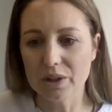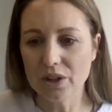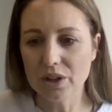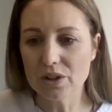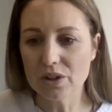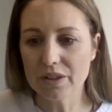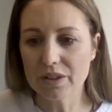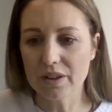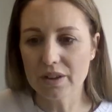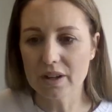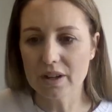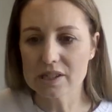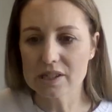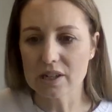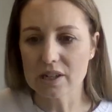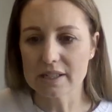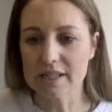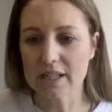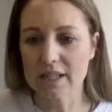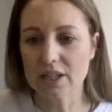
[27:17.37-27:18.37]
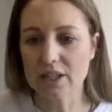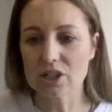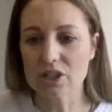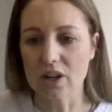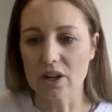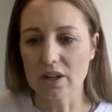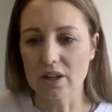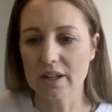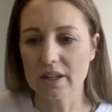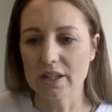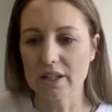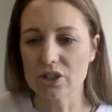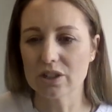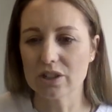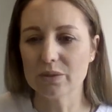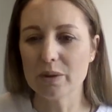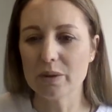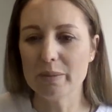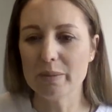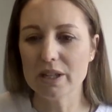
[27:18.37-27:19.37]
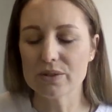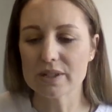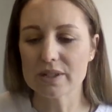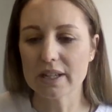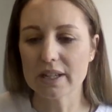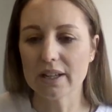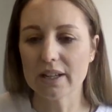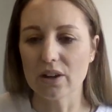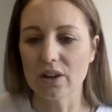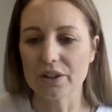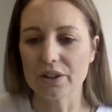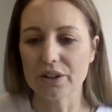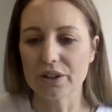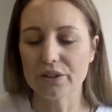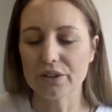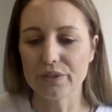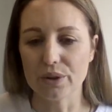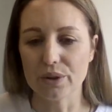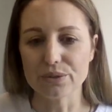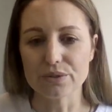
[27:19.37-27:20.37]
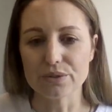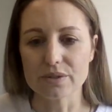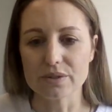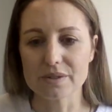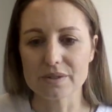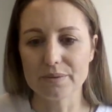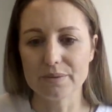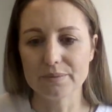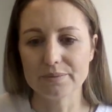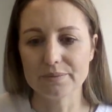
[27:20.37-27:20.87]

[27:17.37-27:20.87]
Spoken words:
are your thoughts on TikTok, and should we be using it on our phones?